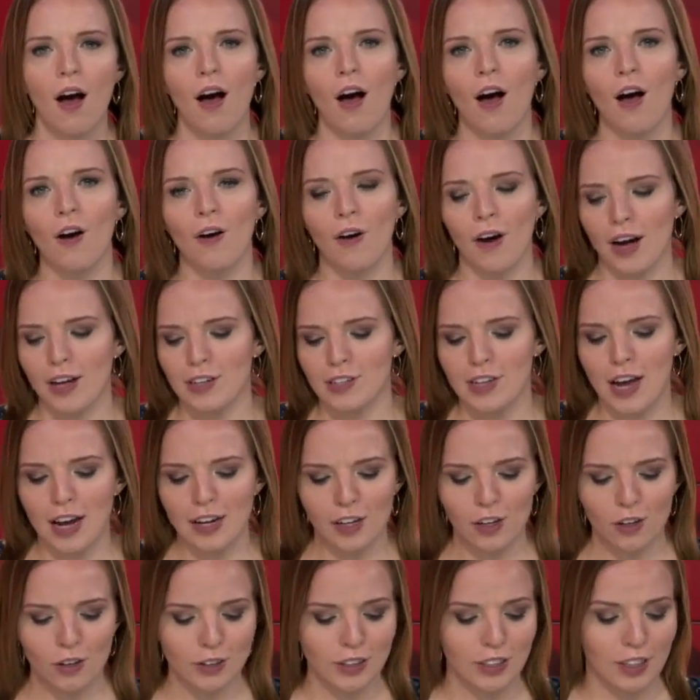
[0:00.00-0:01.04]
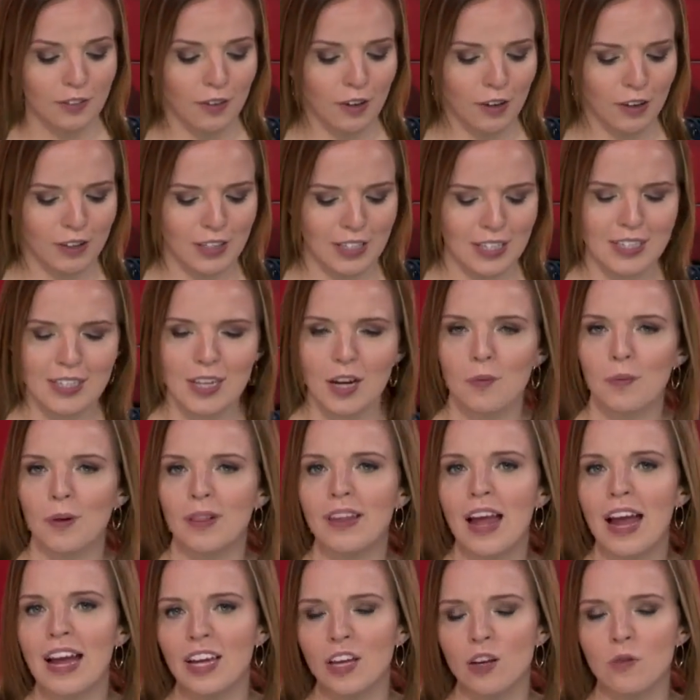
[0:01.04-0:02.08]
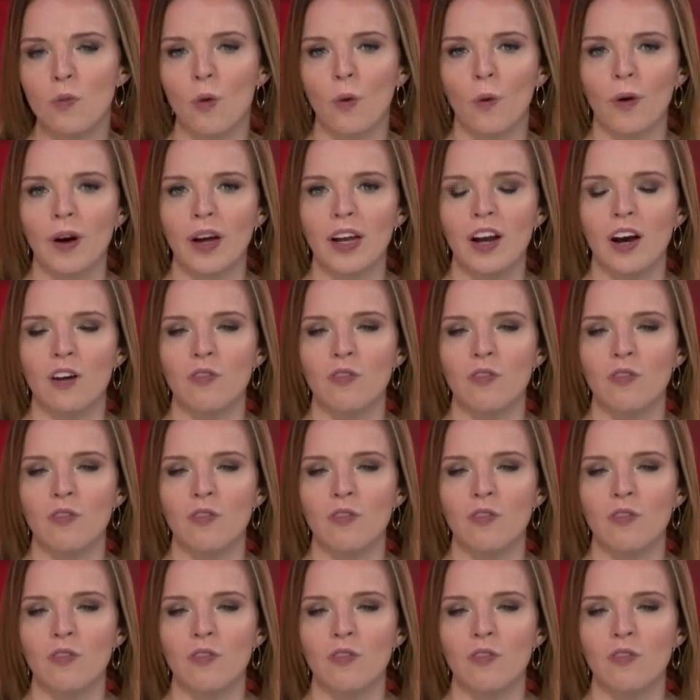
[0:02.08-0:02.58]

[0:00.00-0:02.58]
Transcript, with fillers: All right, technical difficulties there, but thank you, Maureen.